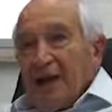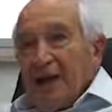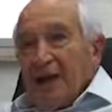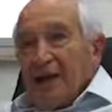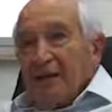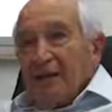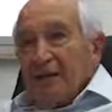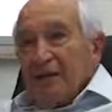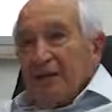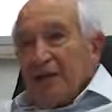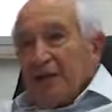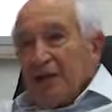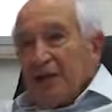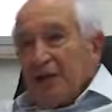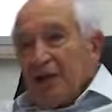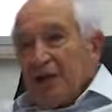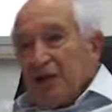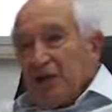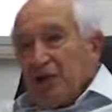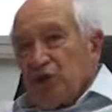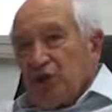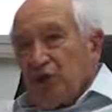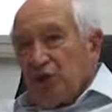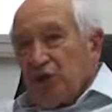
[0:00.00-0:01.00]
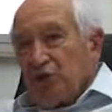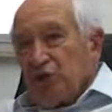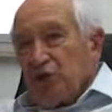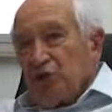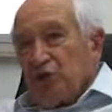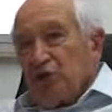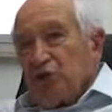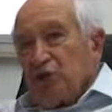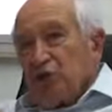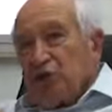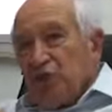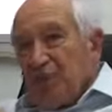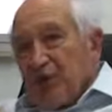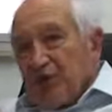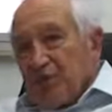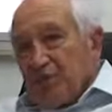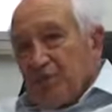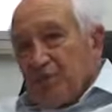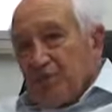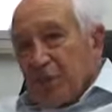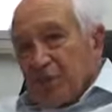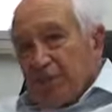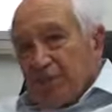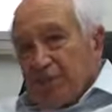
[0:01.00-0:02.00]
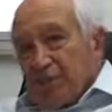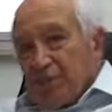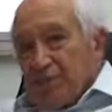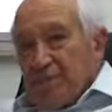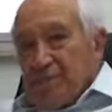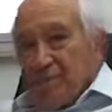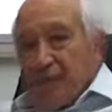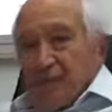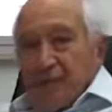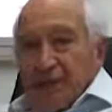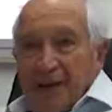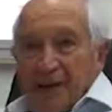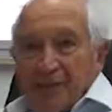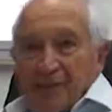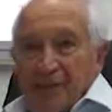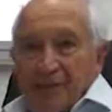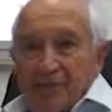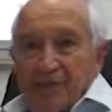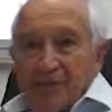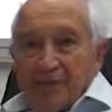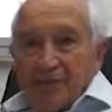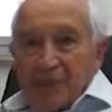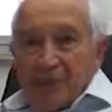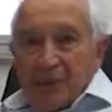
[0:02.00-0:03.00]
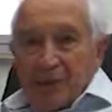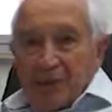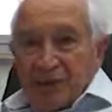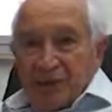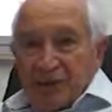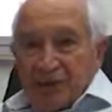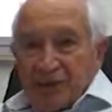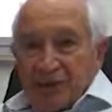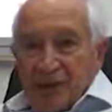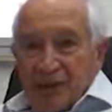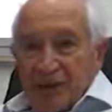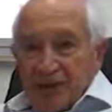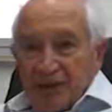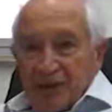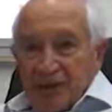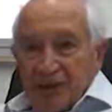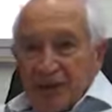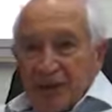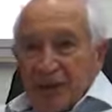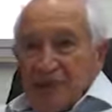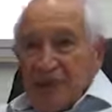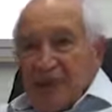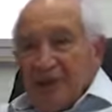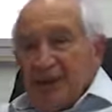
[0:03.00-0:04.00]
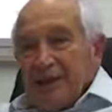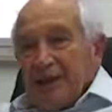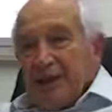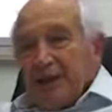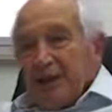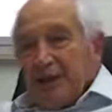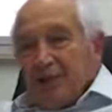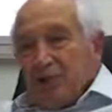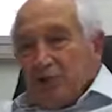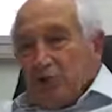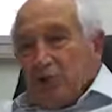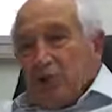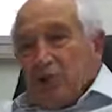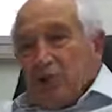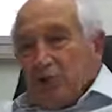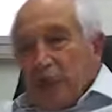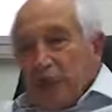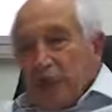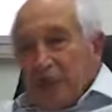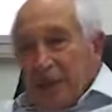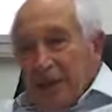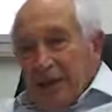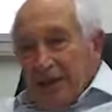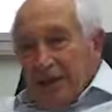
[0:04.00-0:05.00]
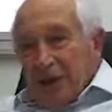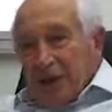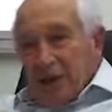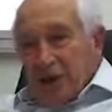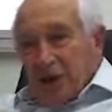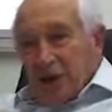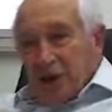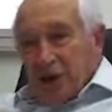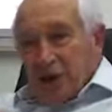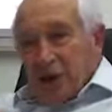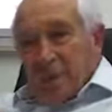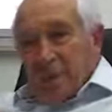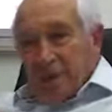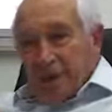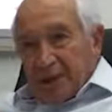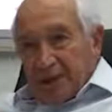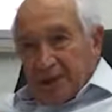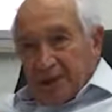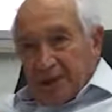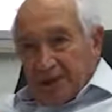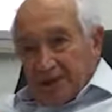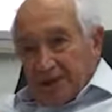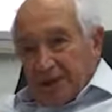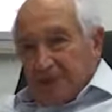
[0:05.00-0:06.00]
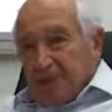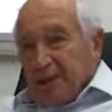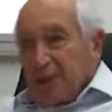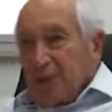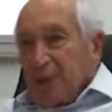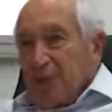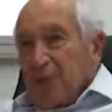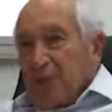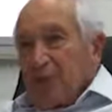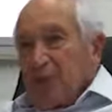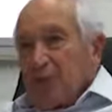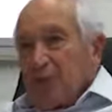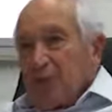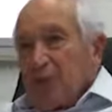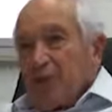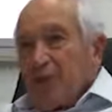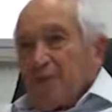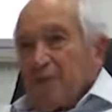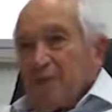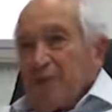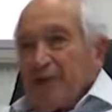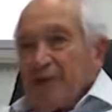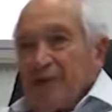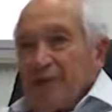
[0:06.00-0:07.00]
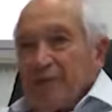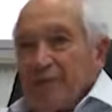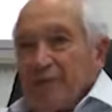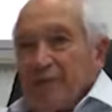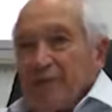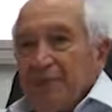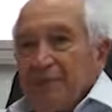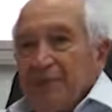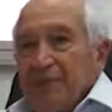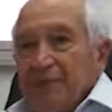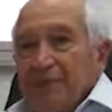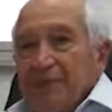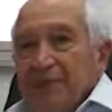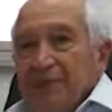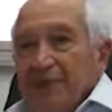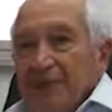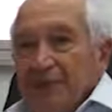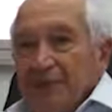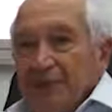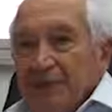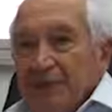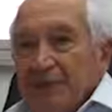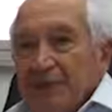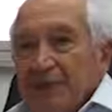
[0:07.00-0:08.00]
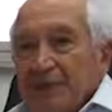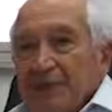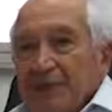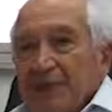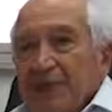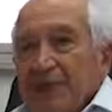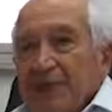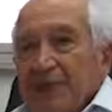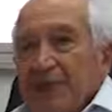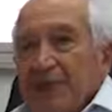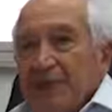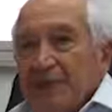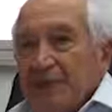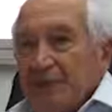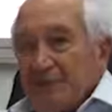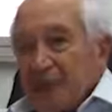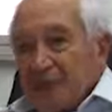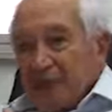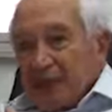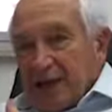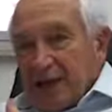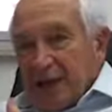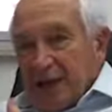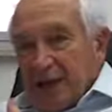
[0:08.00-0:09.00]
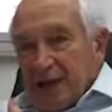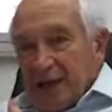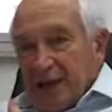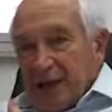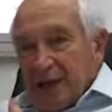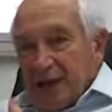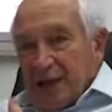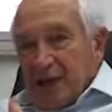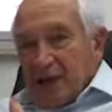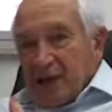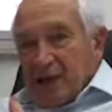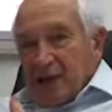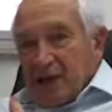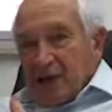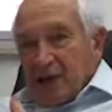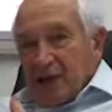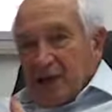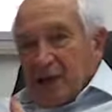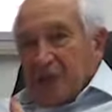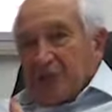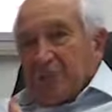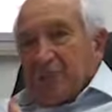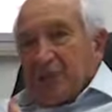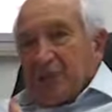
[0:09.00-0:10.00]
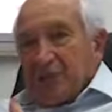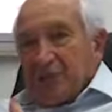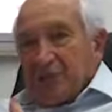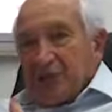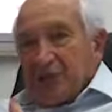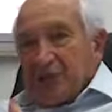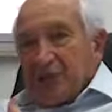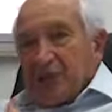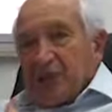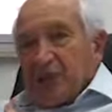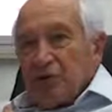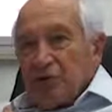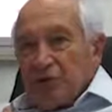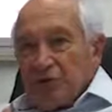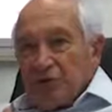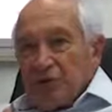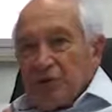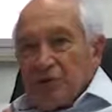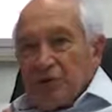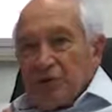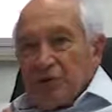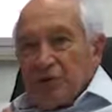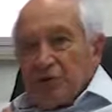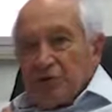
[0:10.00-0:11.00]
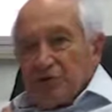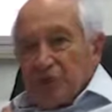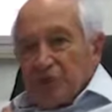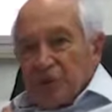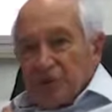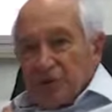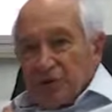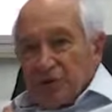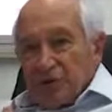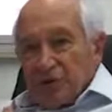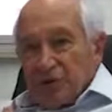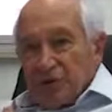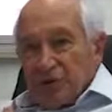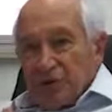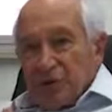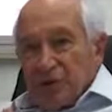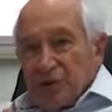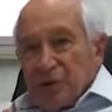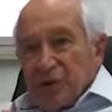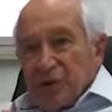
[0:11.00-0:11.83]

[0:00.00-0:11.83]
there is a huge number of compounds there. There are two major compounds. One of them is the compound that causes the effects,